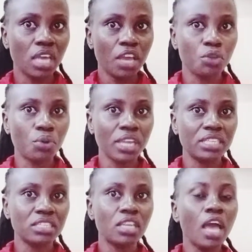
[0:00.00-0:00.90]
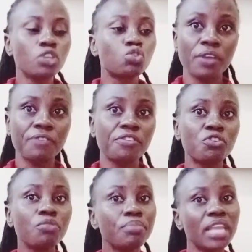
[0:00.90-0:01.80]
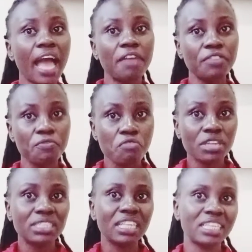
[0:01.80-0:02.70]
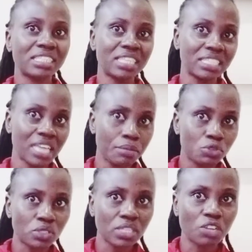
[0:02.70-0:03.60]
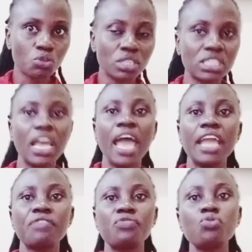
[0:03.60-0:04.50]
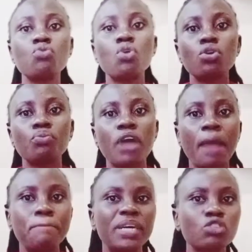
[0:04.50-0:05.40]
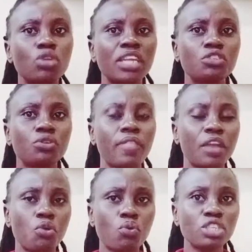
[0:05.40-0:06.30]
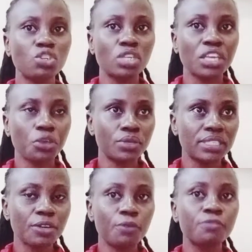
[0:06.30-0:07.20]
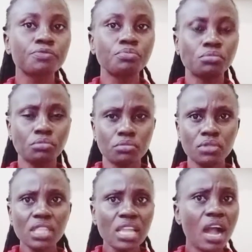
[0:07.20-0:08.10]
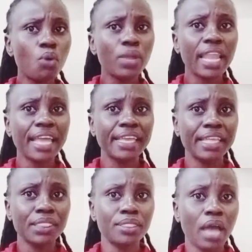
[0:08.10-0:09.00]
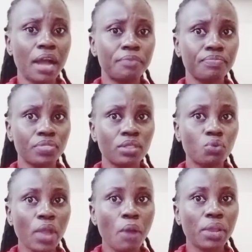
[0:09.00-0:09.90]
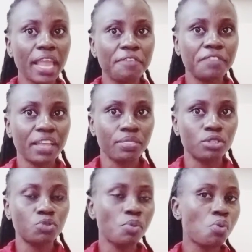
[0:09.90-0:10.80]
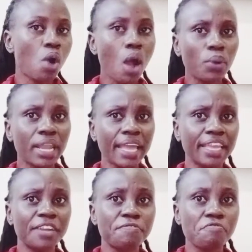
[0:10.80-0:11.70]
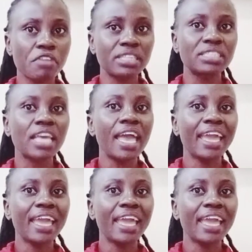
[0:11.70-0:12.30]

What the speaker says: You get it? So if you've not been having friends, then it's the time to start again. If you are a person and you're there, you're questioning yourself, how will I get, where will I find those people? How will I get friends?